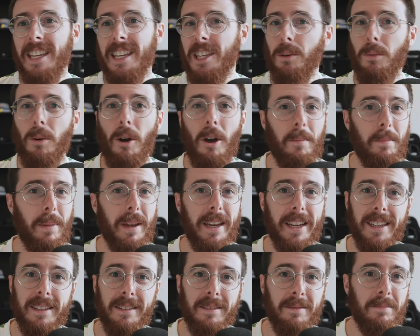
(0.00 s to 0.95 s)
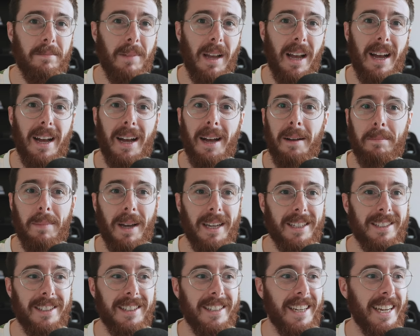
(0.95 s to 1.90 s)
You weren't beaten
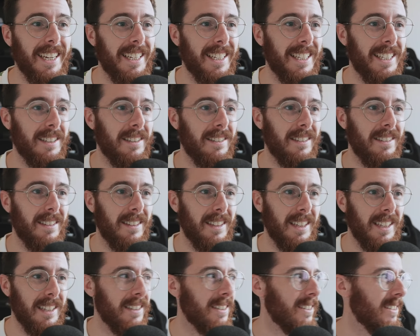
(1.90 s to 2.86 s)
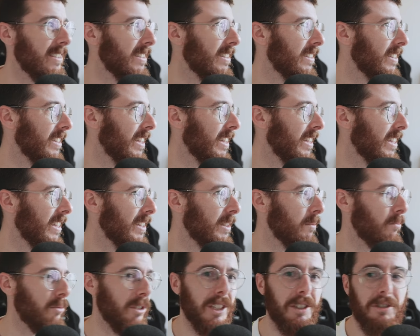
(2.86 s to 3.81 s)
Bastianini in
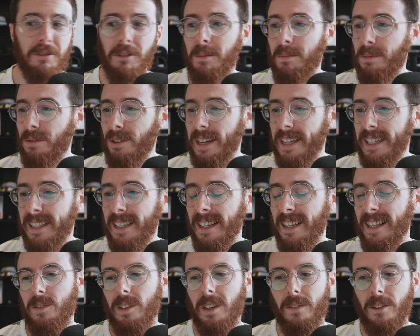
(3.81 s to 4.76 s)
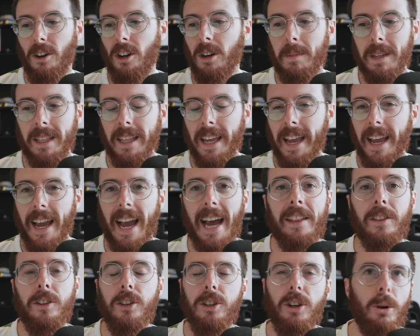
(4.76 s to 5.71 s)
the British Grand Prix. You've got to be there.
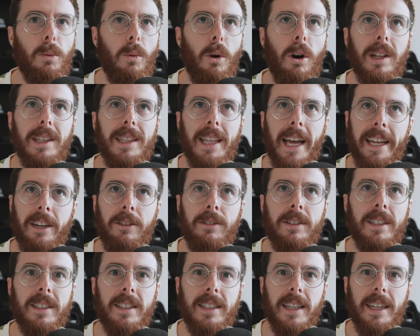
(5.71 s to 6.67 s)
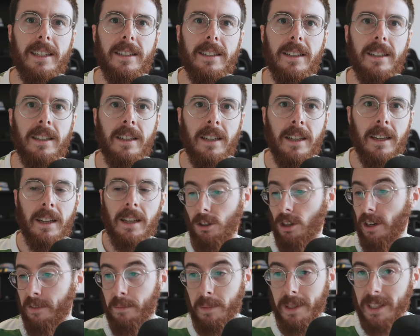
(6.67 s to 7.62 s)
And you know what? Later in the season,
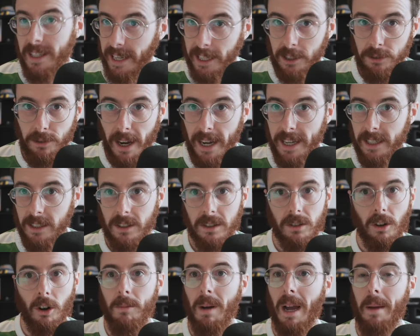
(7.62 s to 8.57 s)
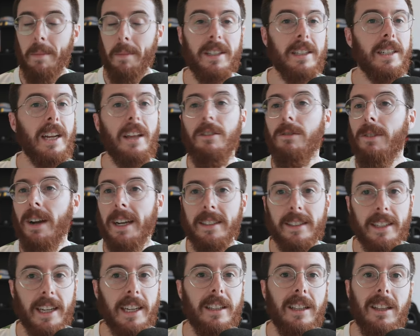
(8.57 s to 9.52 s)
could even be the next race. Or it's another
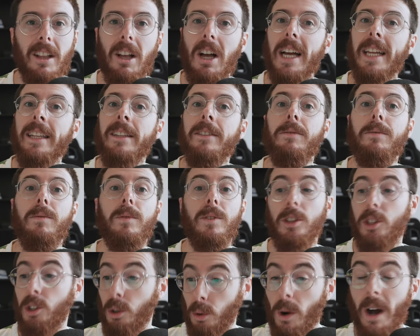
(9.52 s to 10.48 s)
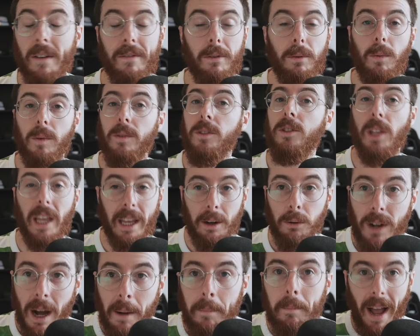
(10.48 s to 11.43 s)
race down the line.
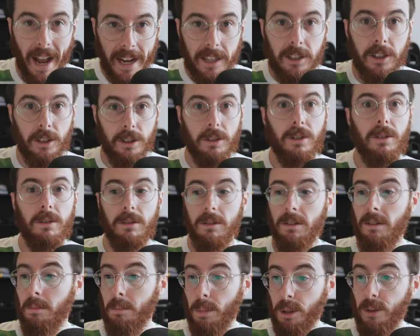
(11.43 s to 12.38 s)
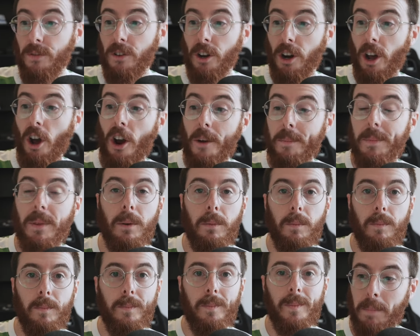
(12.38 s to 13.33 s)
It'll come back to you. But you've got to hope
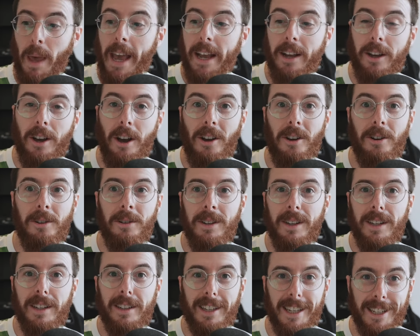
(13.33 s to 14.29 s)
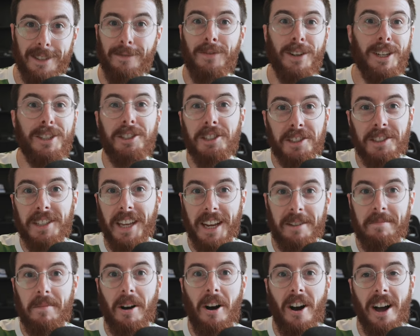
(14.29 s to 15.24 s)
that Pecco isn't finishing
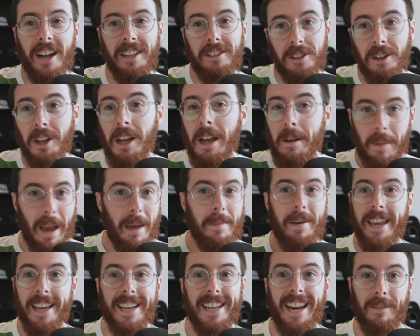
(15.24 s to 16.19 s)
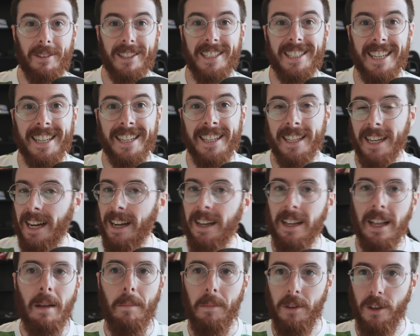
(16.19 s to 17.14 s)
second behind you. Maybe he can have a stinker.
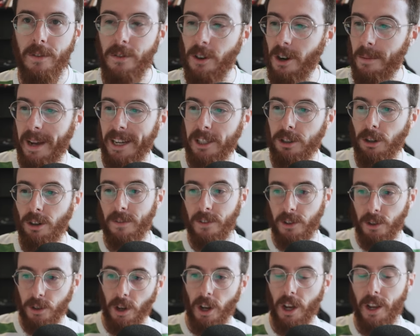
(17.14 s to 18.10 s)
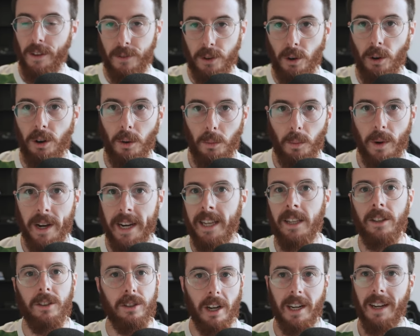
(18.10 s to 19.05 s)
You've got to make sure if you're not
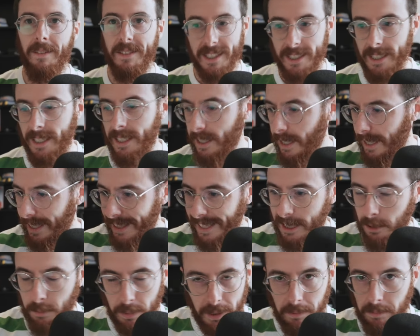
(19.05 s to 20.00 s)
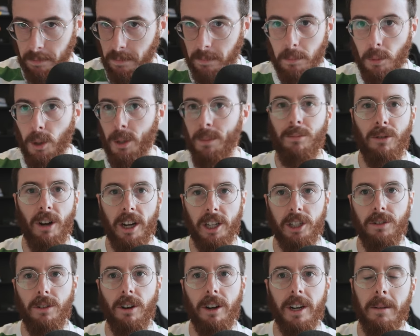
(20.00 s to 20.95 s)
winning, don't have a stinker. At least be putting
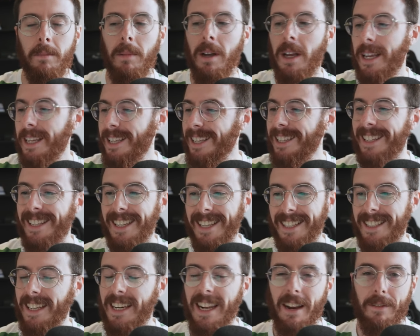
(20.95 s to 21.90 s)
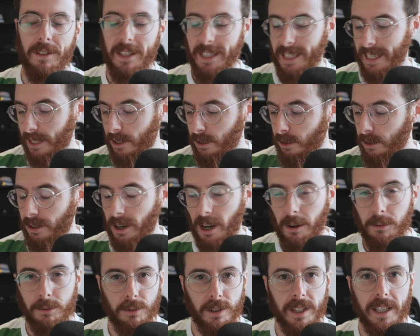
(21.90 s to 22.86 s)
pressure on him. He did everything he could.
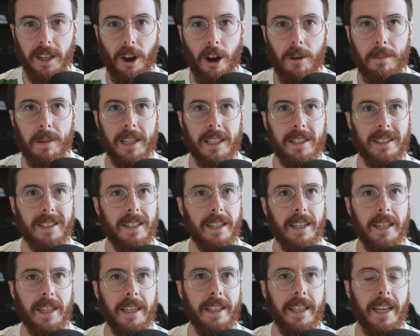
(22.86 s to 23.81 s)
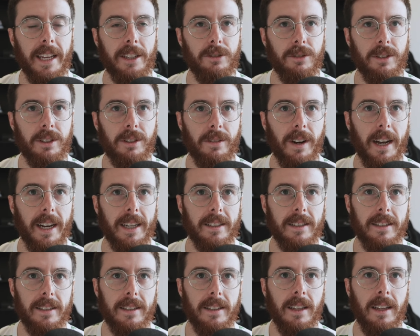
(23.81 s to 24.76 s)
I was really hoping he'd stick in there during the
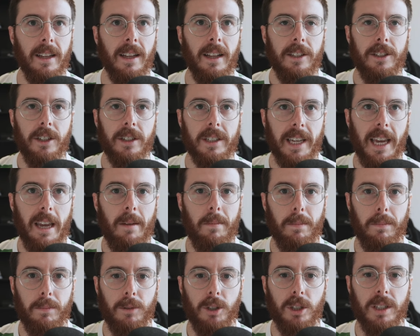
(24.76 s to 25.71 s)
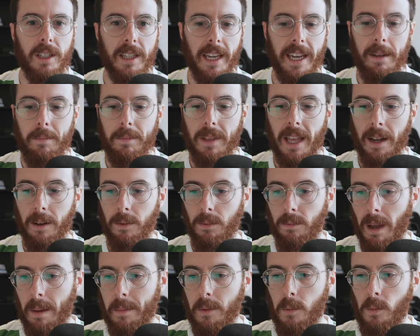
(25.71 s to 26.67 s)
race and just keep that
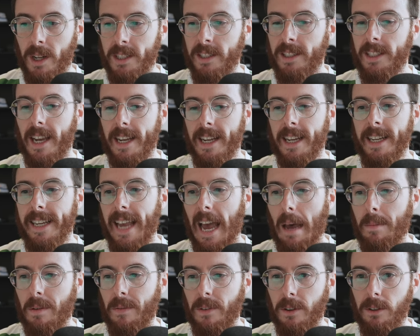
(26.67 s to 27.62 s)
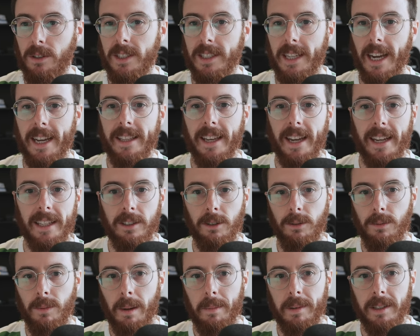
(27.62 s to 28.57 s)
maybe 1 second gap. If he could stay there
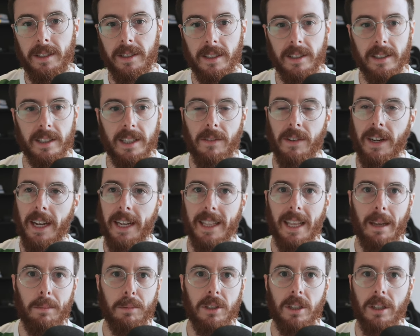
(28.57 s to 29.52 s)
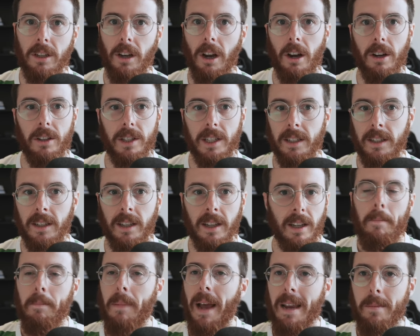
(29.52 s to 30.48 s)
till maybe 6, 7, 8 laps to go, then
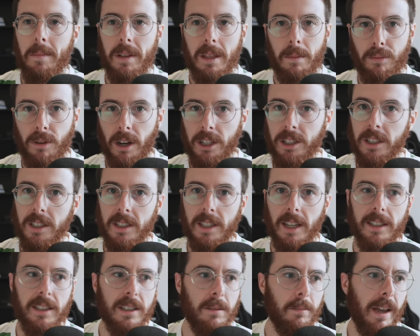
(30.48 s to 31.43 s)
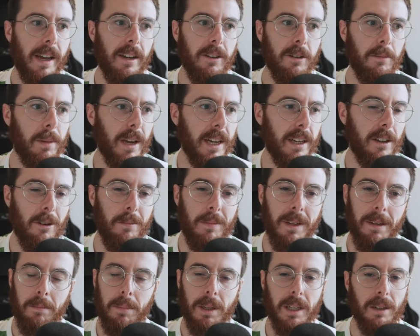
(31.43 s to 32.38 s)
maybe the pressure starts to mount on Pecco a
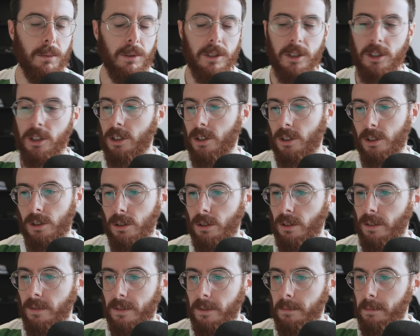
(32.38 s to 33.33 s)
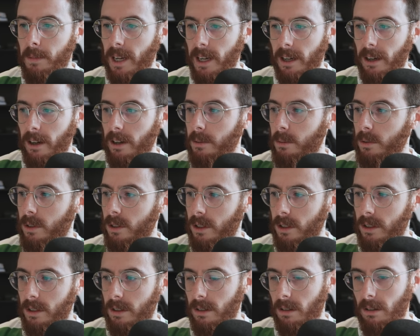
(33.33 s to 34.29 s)
bit. But it was just too good from Pecco. It
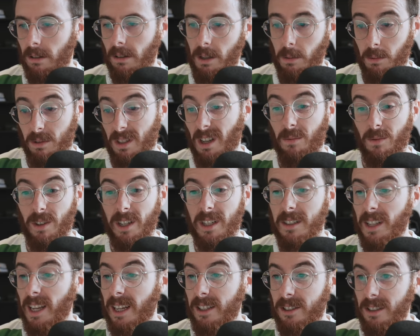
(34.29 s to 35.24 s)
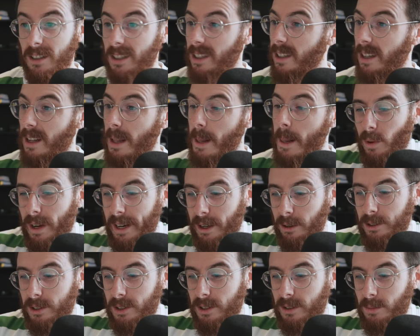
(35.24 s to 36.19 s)
was unreal, actually. What
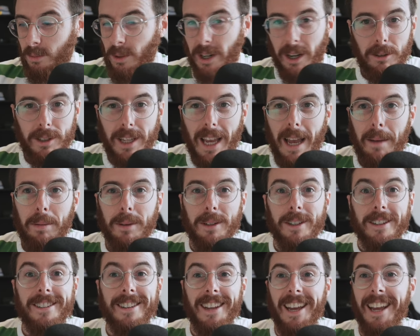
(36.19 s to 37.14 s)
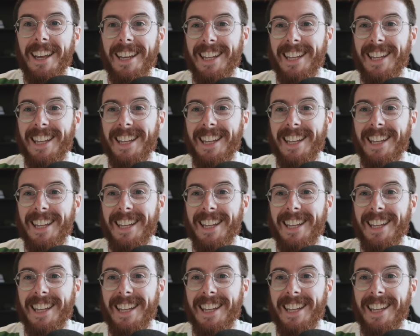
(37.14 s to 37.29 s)
else happened?